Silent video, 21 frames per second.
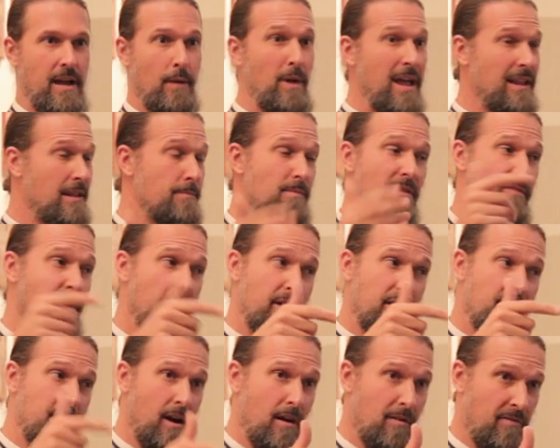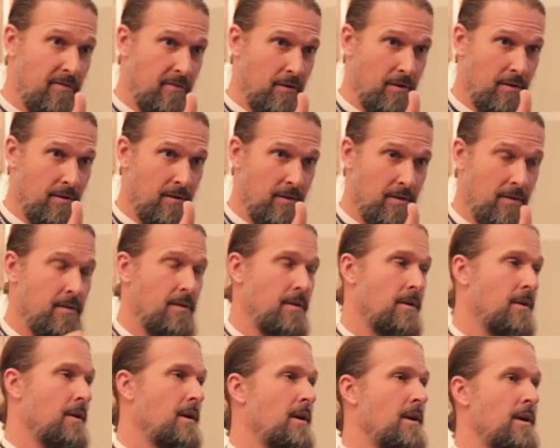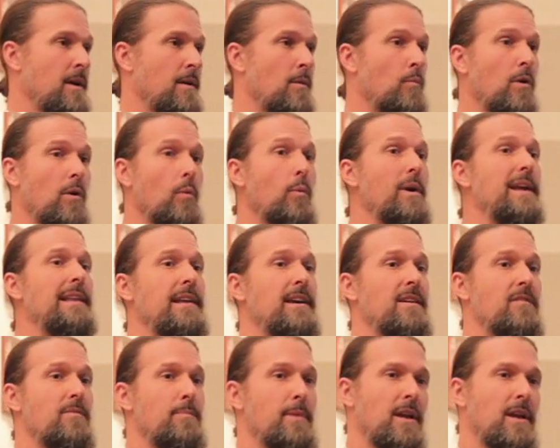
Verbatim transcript: And we have to be very careful where we live,